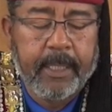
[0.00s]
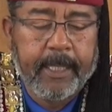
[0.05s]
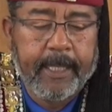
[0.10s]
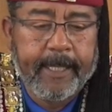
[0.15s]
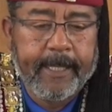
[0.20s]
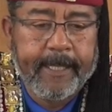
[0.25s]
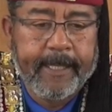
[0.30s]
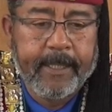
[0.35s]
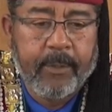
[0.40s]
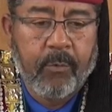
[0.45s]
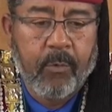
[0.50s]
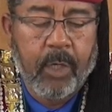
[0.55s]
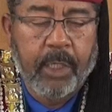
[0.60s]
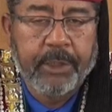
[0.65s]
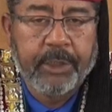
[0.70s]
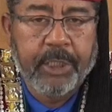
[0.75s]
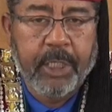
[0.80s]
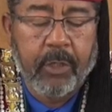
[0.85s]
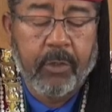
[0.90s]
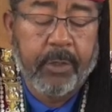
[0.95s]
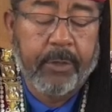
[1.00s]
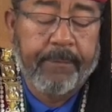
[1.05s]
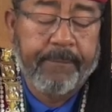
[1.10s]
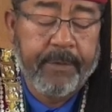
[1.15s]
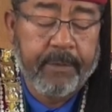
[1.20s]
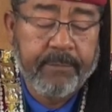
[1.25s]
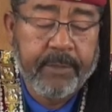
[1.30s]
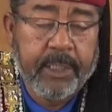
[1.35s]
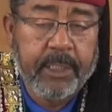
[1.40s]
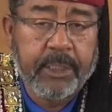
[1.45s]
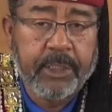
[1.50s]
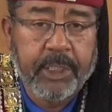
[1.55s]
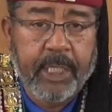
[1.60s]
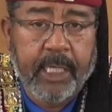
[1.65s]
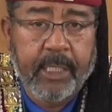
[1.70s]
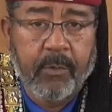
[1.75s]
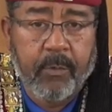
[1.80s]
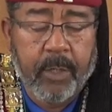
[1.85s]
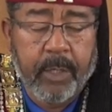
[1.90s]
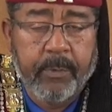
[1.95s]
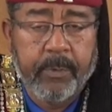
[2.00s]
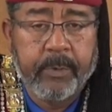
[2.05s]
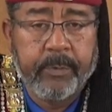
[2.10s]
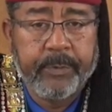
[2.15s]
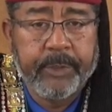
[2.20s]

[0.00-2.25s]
15 January when